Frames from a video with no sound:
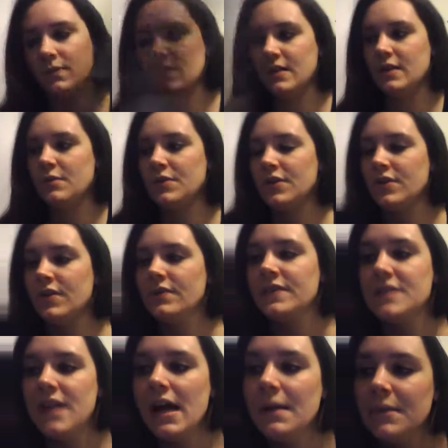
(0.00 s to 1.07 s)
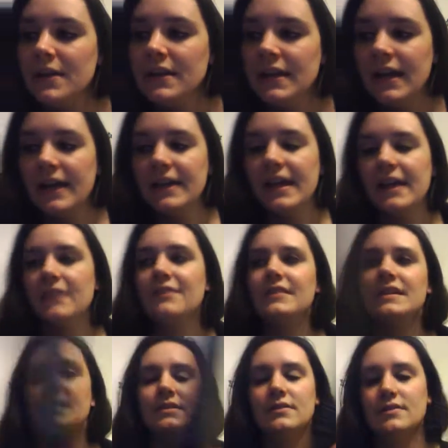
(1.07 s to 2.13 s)
you know, with her on the top. And
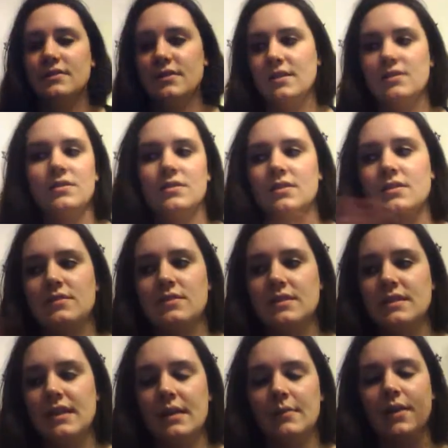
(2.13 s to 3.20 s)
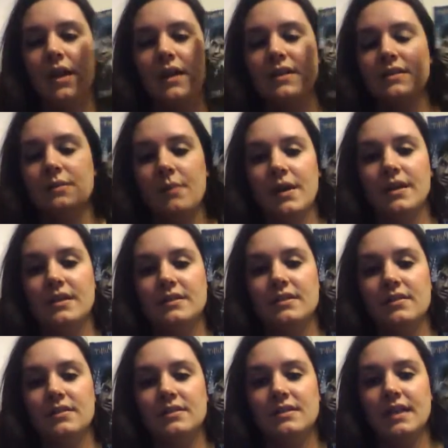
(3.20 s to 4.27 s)
Harry's looks is in the same line as Marnie's.
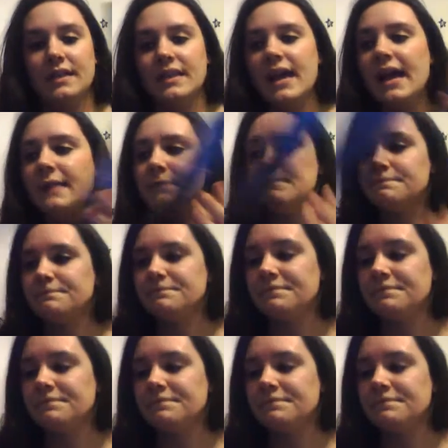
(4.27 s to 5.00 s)
It looks like that.